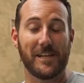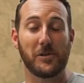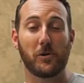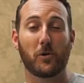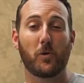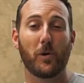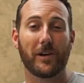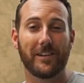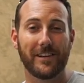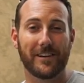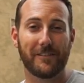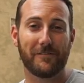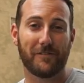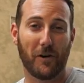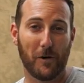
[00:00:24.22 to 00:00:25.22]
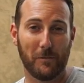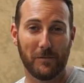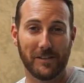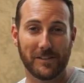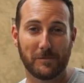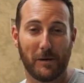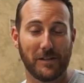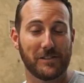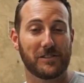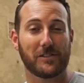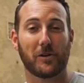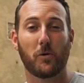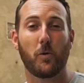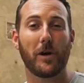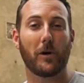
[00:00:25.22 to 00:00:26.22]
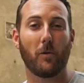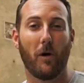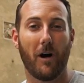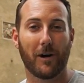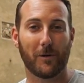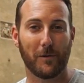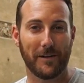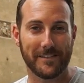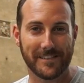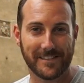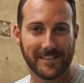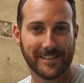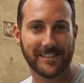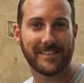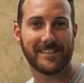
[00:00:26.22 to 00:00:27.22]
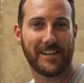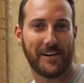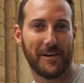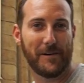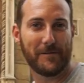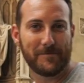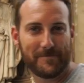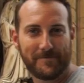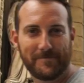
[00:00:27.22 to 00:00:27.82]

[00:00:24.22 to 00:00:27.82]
and you'll quickly confirm this by just a quick walk around the city center.